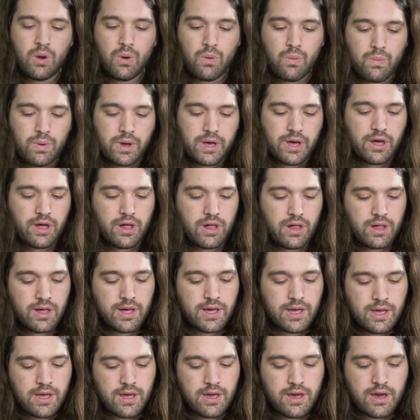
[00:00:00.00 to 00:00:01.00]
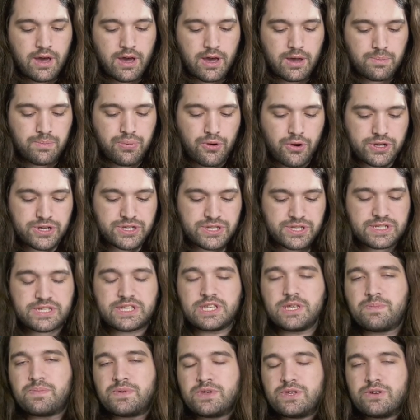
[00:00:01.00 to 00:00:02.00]
will uh, push the
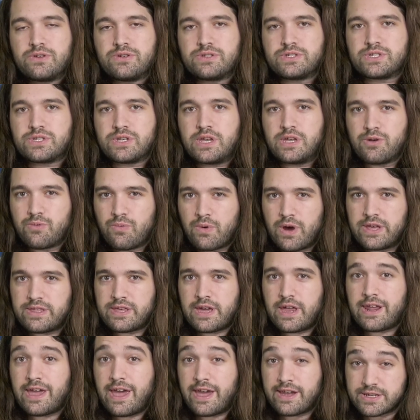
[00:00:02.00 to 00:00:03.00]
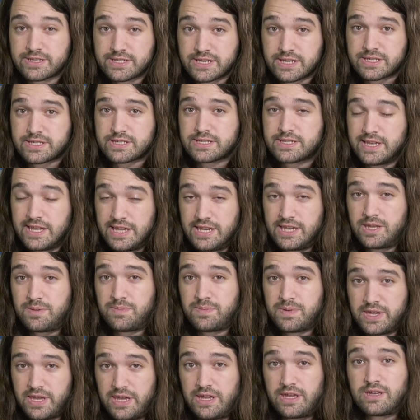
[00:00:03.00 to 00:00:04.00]
C P Us in a way that exits T D
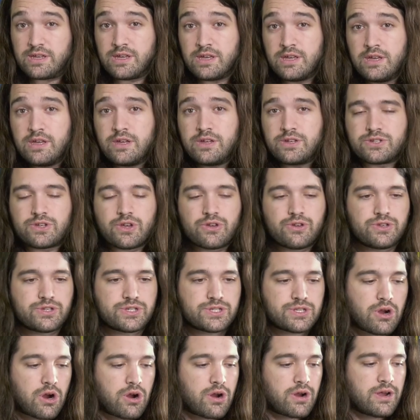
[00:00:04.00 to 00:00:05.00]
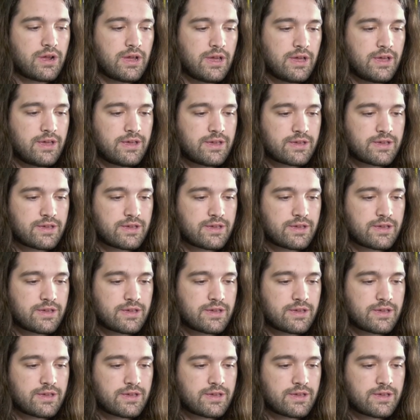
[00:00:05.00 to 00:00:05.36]
P. So you start